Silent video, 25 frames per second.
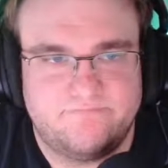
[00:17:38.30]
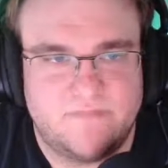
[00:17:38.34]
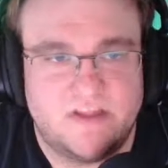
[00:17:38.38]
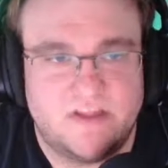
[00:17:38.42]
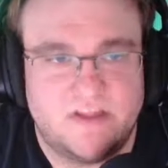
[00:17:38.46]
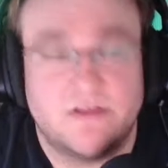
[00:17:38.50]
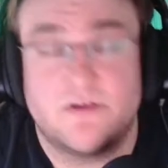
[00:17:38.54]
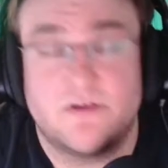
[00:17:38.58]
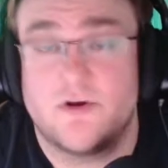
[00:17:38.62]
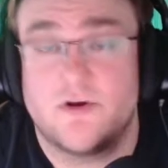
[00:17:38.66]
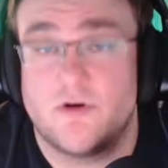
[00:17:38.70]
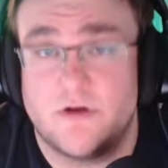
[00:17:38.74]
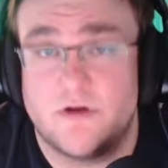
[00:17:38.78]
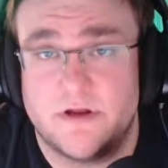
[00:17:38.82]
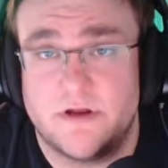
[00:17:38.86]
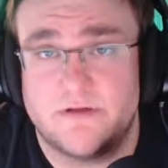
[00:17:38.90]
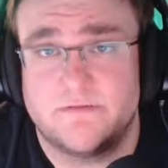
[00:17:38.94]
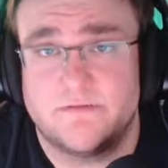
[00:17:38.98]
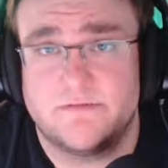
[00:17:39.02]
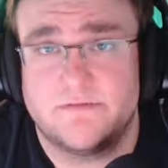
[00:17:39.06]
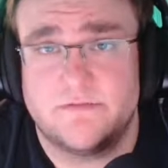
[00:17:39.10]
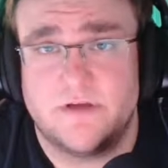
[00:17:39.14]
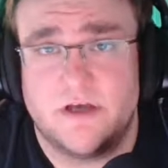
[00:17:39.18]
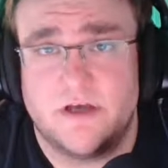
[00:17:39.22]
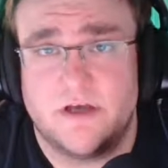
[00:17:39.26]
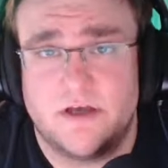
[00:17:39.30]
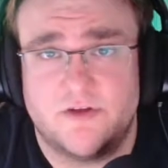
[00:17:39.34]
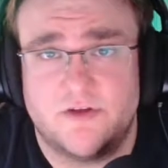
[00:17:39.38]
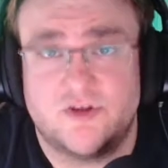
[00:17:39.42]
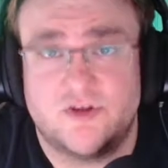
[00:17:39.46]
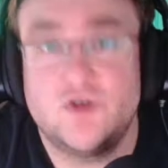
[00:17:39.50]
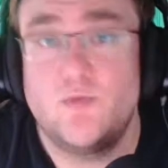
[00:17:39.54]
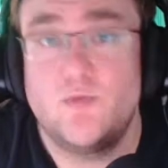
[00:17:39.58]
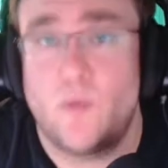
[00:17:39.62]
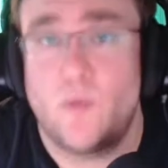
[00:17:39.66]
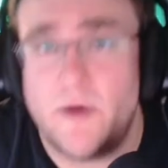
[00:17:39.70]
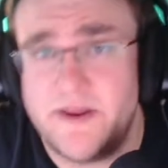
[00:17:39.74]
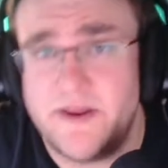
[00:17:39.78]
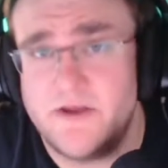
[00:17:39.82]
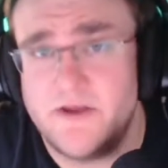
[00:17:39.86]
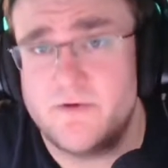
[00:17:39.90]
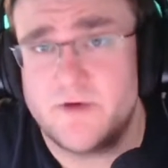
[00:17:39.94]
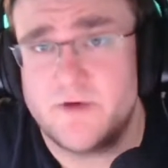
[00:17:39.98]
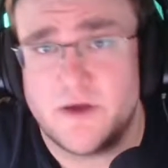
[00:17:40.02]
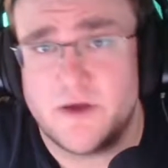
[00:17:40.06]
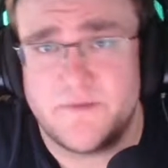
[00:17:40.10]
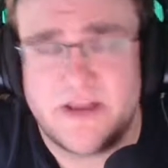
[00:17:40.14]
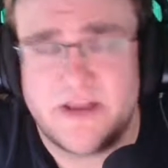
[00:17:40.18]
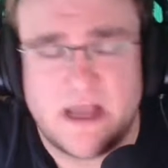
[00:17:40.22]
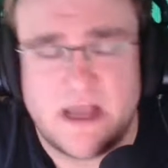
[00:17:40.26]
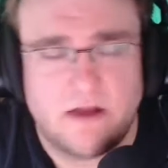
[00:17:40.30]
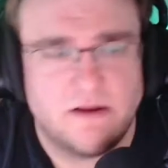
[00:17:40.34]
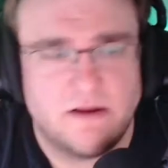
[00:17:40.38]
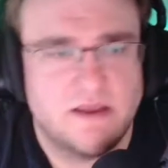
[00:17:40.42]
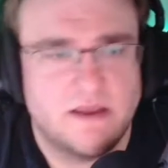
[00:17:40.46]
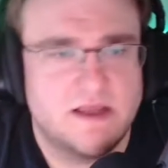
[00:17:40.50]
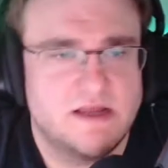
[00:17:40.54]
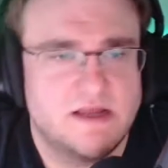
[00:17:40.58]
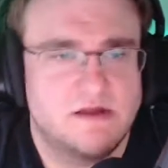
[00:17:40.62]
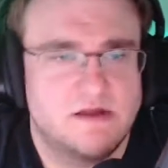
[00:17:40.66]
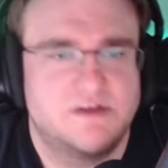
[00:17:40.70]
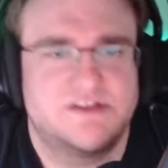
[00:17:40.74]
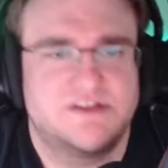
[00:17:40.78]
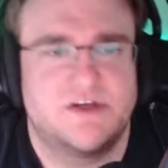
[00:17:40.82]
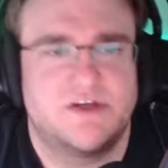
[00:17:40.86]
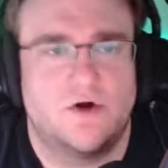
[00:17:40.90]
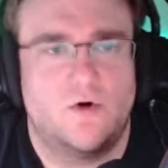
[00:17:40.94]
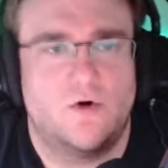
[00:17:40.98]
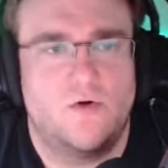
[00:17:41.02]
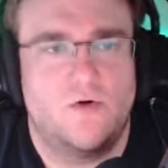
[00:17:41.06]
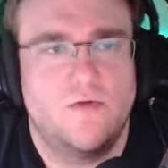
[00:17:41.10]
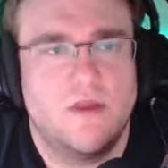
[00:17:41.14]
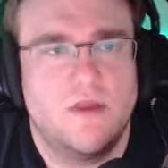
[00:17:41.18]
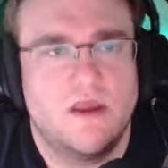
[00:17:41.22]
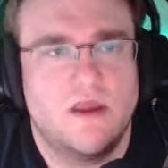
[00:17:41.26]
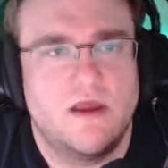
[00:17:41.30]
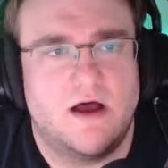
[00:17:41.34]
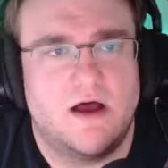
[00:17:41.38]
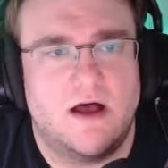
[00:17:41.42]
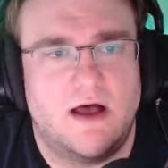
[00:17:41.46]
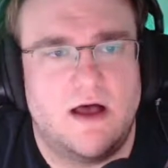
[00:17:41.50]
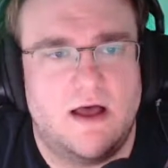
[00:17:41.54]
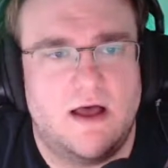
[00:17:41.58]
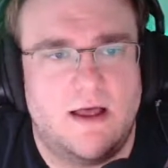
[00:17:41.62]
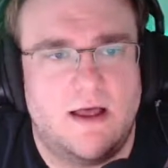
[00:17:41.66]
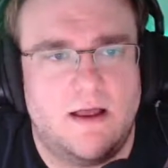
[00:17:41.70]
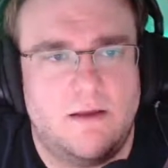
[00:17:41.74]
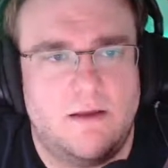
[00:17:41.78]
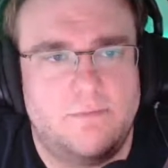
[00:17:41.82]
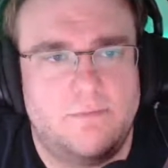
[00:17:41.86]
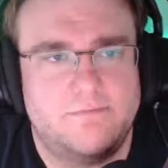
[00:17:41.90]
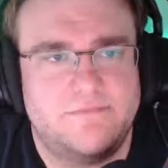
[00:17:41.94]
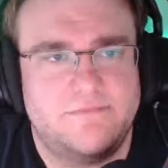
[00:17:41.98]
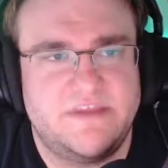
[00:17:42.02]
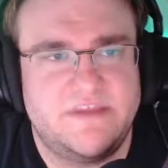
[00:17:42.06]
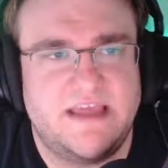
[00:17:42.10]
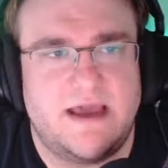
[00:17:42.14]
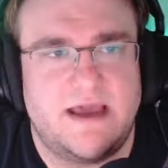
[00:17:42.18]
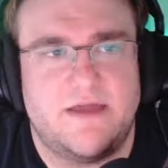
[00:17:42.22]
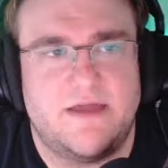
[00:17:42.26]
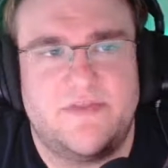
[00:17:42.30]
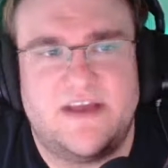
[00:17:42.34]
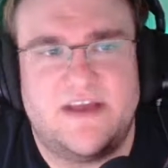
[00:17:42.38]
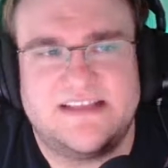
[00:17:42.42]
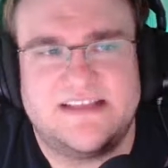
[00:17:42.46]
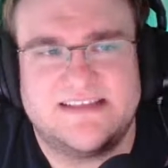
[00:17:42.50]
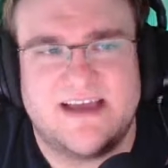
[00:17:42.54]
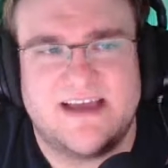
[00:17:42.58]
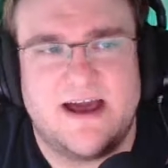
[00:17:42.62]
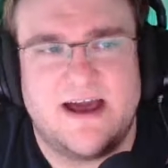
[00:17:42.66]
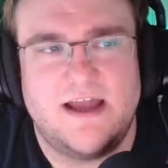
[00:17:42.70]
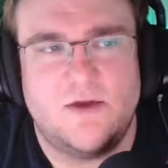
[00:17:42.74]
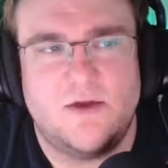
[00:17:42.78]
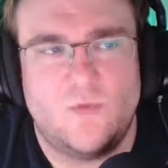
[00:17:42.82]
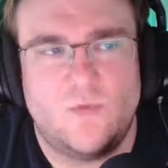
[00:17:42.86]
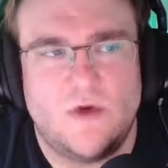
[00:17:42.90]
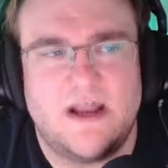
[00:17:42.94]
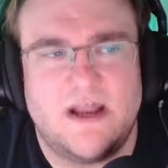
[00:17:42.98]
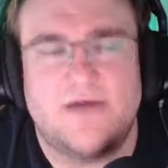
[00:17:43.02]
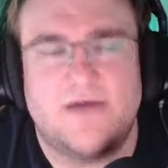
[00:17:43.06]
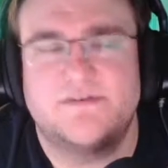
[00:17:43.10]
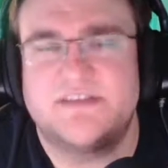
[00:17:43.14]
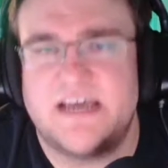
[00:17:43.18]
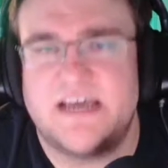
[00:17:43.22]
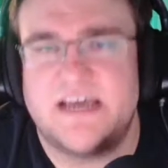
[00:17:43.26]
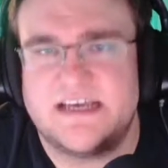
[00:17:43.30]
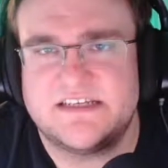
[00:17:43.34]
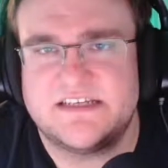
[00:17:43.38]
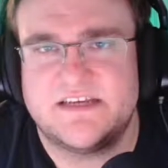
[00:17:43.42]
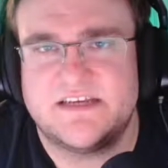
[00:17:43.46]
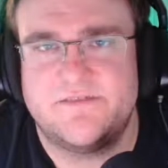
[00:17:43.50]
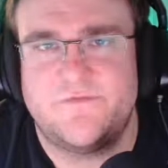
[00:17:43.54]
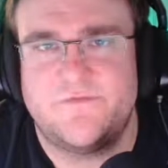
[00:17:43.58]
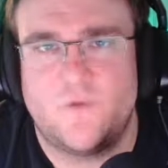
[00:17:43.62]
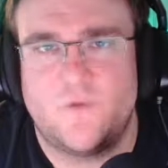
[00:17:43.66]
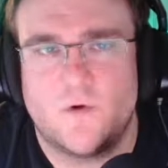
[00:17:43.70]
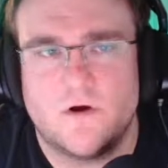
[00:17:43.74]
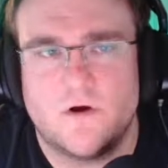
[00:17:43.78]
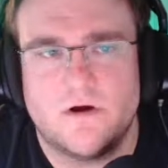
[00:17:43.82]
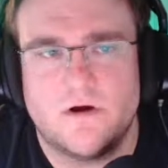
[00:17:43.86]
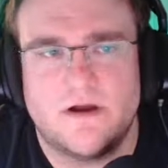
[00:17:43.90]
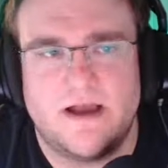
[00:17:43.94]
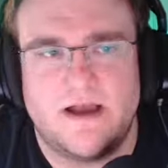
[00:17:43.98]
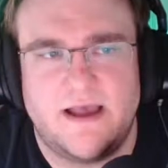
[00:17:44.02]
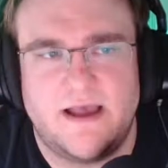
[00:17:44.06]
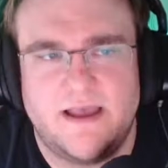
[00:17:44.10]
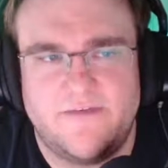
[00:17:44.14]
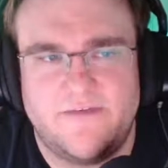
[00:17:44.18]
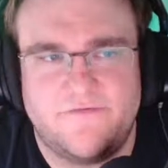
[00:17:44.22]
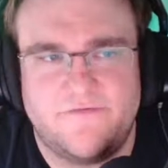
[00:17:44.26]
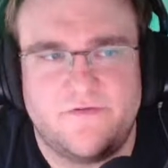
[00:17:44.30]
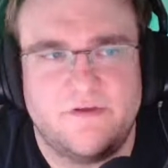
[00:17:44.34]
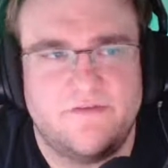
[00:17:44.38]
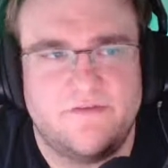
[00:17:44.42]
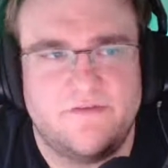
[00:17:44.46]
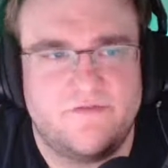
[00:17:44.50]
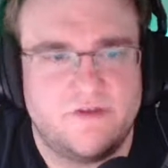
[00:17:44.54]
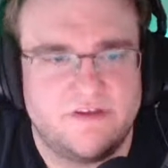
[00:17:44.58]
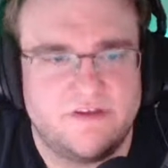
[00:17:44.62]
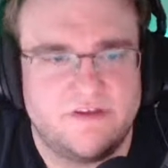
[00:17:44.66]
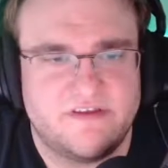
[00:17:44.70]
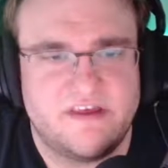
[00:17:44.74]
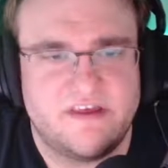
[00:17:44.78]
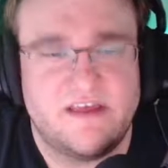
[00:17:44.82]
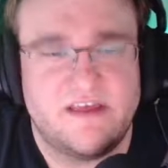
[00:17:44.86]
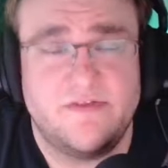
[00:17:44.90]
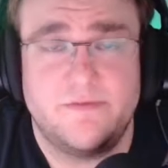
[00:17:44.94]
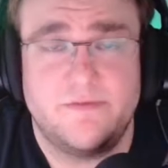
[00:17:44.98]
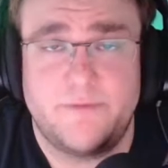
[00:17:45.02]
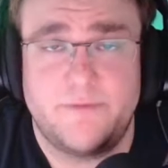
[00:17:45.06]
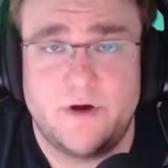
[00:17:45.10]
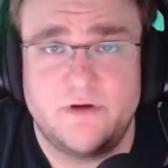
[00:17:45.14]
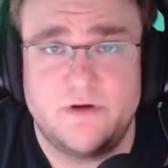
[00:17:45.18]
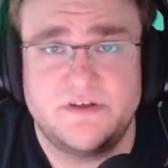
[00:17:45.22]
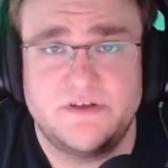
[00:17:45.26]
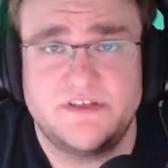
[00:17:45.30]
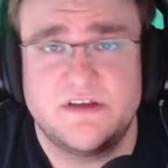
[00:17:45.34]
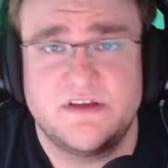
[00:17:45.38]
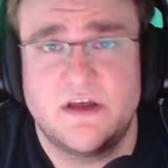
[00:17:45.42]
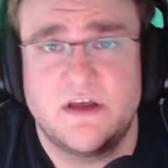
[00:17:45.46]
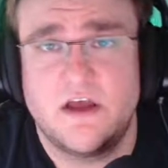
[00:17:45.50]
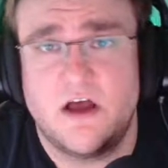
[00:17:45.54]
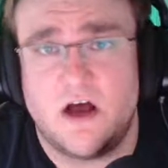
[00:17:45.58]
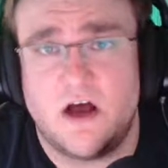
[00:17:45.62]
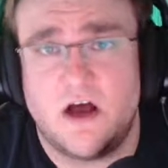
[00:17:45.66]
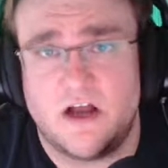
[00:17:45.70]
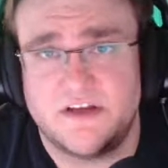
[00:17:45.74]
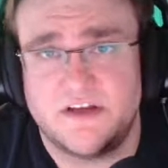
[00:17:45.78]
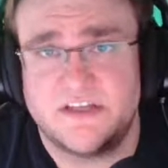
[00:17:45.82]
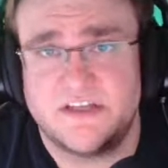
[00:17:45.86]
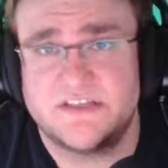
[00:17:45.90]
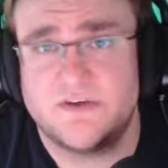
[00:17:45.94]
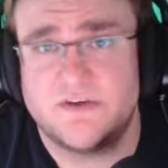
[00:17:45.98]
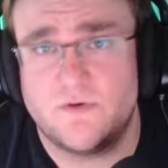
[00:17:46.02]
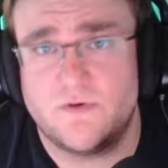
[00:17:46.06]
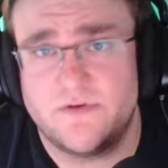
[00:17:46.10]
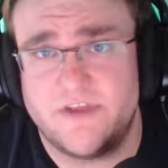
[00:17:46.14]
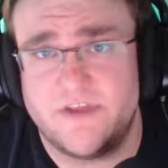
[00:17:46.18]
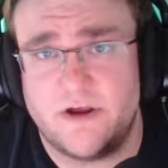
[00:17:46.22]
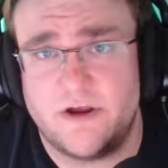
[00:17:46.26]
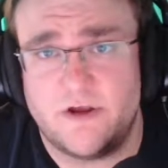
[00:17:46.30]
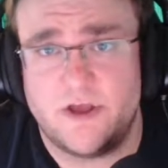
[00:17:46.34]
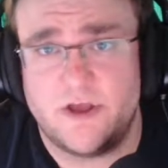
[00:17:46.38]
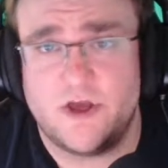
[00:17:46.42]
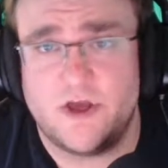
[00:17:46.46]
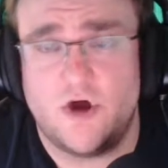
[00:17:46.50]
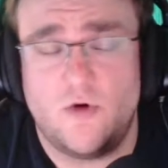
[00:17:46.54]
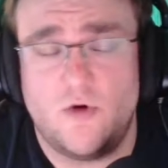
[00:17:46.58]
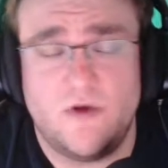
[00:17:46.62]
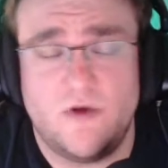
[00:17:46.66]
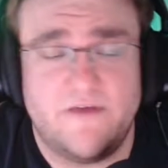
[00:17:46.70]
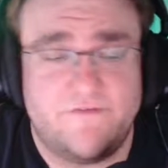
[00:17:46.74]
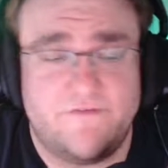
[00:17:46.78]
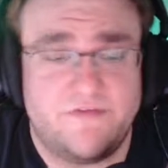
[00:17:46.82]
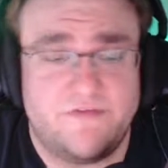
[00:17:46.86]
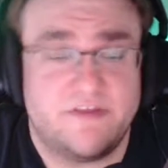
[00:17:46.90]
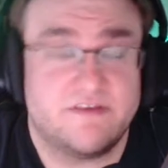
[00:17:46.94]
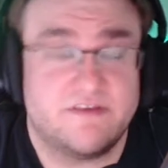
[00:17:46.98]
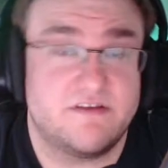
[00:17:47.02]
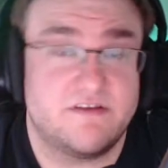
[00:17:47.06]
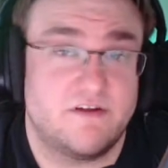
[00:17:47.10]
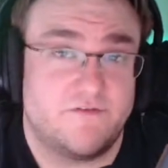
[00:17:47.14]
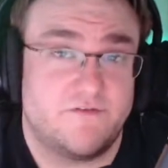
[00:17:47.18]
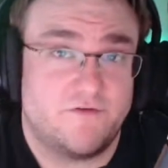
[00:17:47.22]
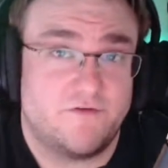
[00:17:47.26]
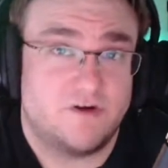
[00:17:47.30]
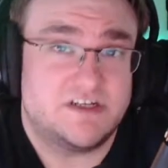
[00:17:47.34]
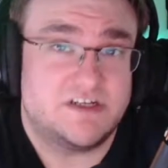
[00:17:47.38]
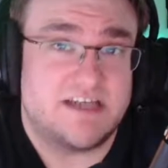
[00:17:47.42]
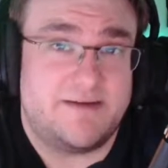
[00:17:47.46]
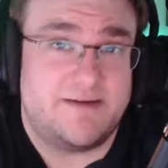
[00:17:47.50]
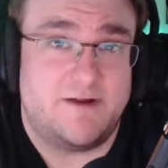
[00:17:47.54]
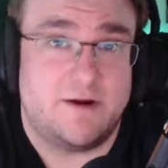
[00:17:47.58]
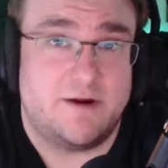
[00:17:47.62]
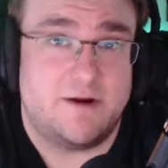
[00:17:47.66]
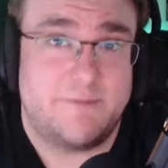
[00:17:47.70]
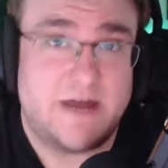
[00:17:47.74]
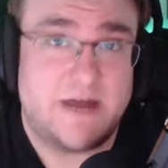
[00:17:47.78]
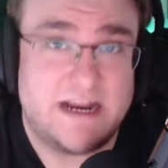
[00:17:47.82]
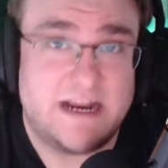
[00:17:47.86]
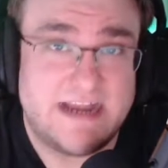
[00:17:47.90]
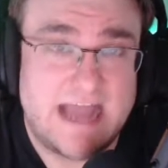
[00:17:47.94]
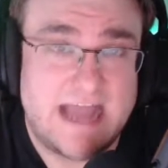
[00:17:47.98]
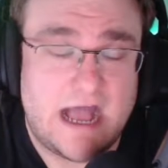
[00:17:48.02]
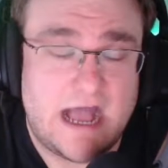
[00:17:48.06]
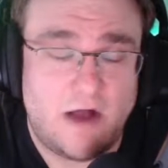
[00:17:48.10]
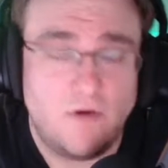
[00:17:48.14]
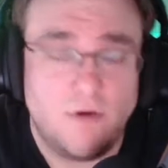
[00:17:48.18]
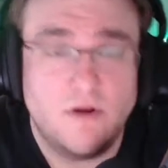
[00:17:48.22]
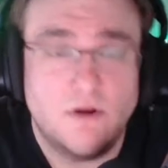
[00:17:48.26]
current 2.0 coming out. So, yeah, that's kind of what I was asking for. If you've seen the post on Discord, there you go. If this is your first time hearing about it now,